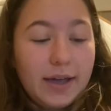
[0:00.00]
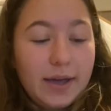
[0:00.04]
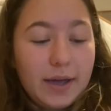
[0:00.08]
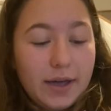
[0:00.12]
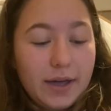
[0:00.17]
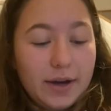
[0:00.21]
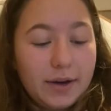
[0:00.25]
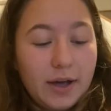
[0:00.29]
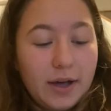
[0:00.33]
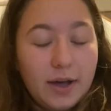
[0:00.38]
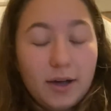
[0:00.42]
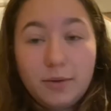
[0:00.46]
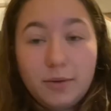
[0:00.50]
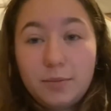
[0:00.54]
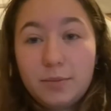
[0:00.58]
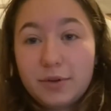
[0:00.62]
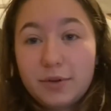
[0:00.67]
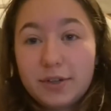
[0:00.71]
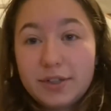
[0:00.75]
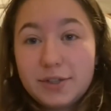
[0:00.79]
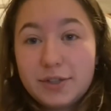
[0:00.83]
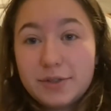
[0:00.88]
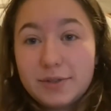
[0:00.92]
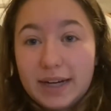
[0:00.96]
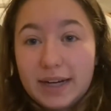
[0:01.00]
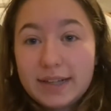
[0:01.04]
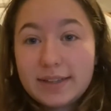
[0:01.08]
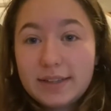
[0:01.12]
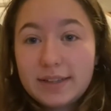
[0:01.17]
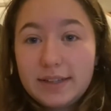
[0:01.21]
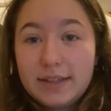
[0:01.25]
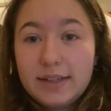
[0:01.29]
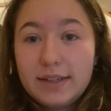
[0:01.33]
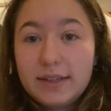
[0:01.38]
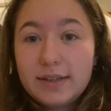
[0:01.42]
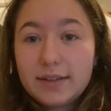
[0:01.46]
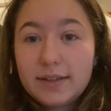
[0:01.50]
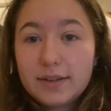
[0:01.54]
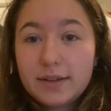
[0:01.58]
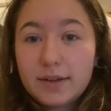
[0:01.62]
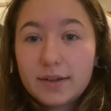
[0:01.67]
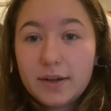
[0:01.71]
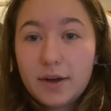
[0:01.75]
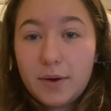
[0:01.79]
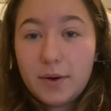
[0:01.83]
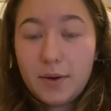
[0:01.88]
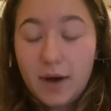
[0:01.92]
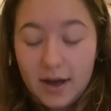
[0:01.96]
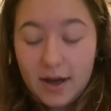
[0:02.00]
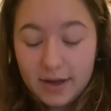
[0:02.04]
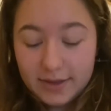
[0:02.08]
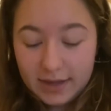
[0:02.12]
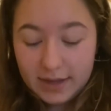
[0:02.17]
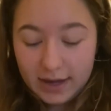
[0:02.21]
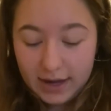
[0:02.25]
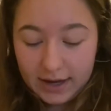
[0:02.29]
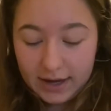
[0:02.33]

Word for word: It'll help more directly go on the